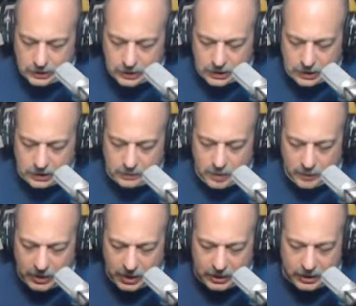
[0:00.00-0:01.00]
My
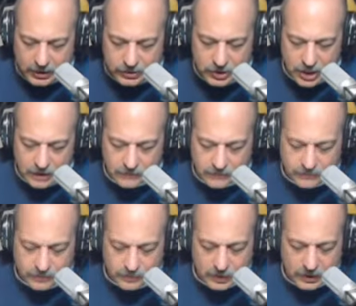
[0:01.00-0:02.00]
man John
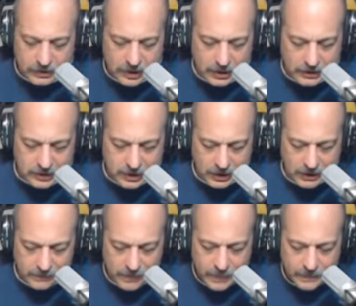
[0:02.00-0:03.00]
from Don
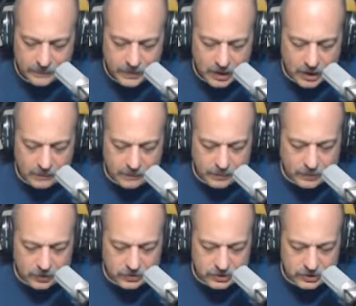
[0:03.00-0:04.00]
King
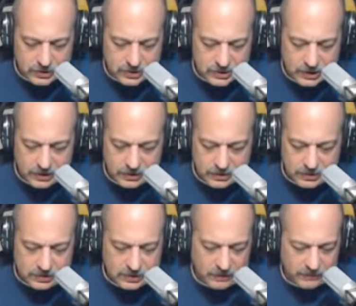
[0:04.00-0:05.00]
Promotions
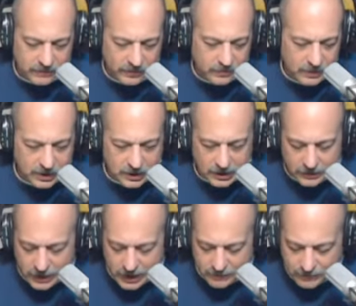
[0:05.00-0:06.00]
just filled me in on
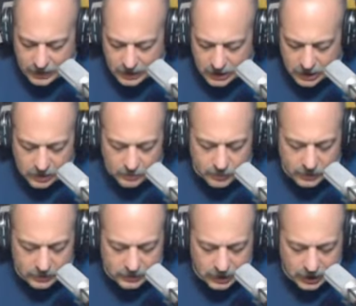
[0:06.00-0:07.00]
that.
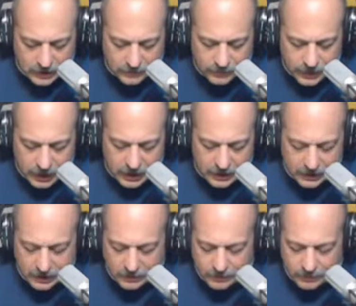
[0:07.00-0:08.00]
But hey,
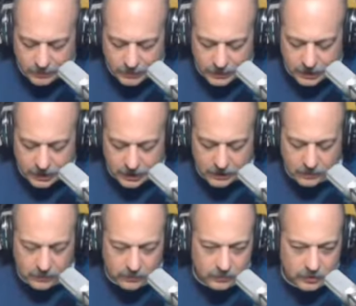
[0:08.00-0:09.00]

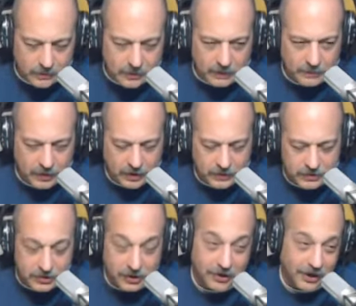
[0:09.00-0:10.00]
coming up on the show,